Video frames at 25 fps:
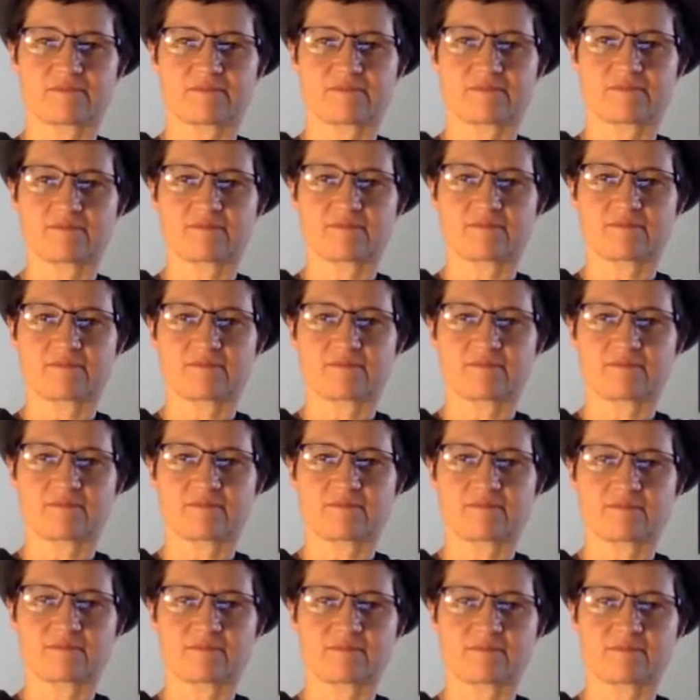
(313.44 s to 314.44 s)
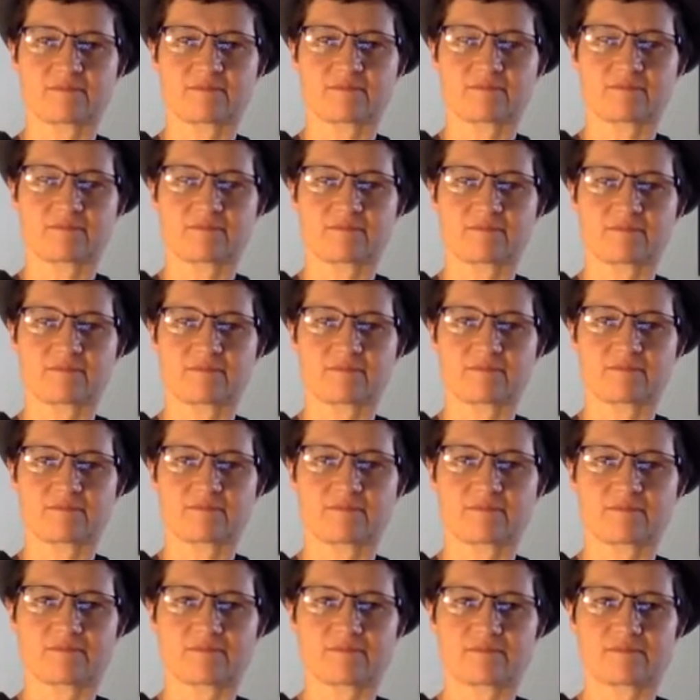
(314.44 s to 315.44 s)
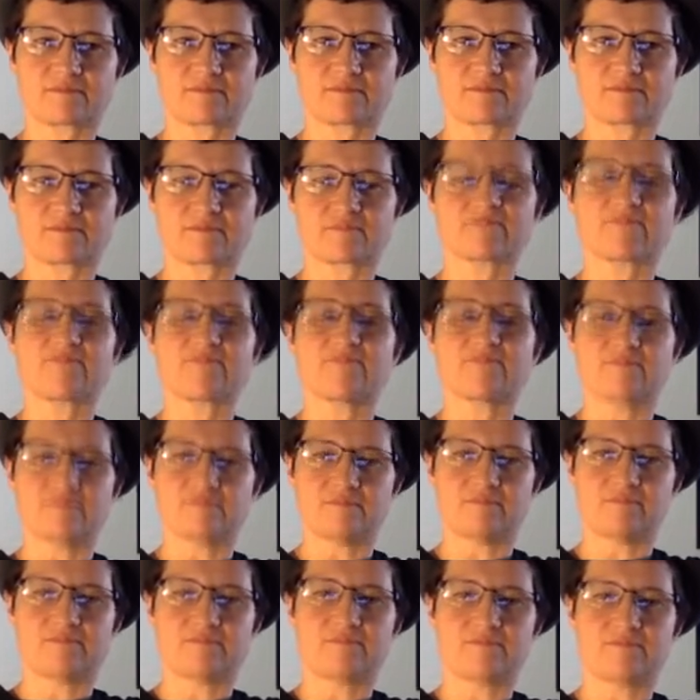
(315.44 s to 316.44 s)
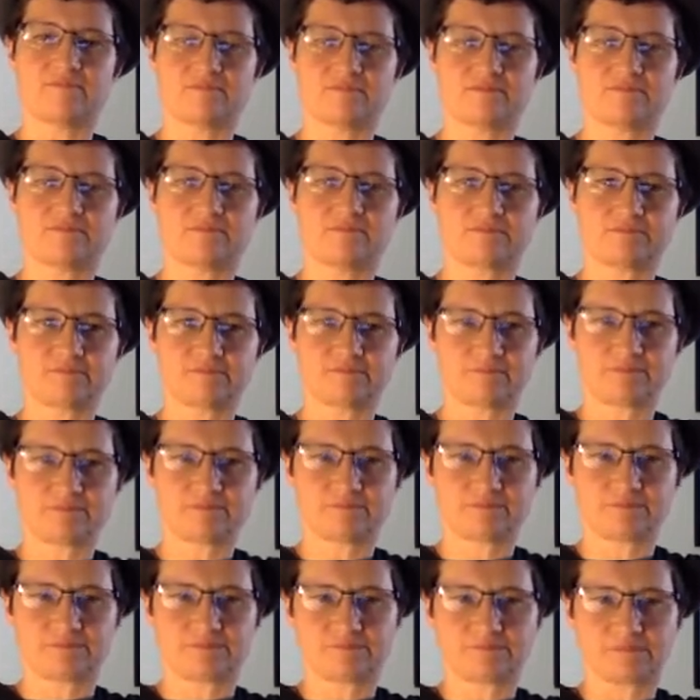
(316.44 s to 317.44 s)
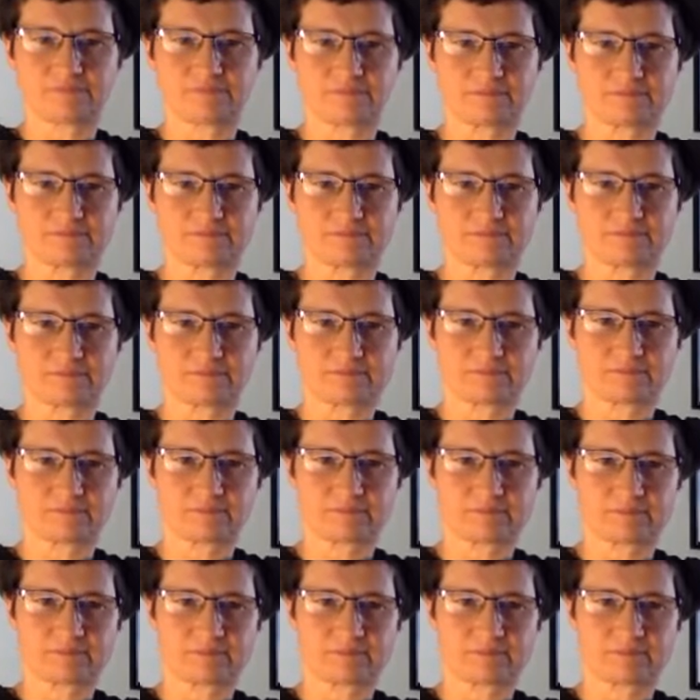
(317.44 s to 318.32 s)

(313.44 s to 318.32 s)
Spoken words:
No words are spoken by the person on screen.